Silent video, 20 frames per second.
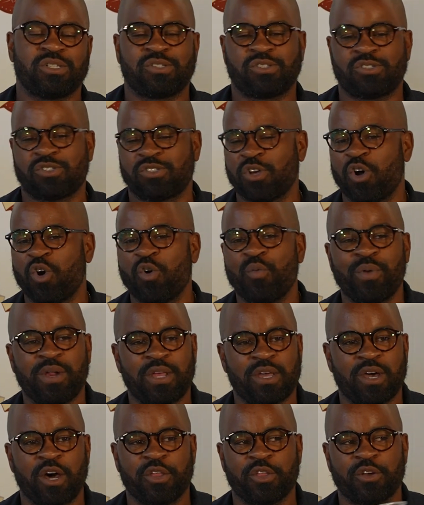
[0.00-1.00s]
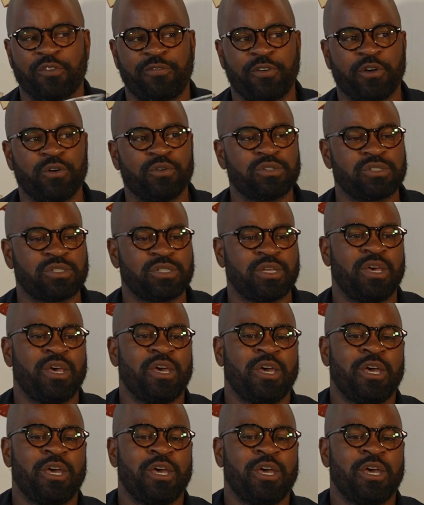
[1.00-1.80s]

And so many other folks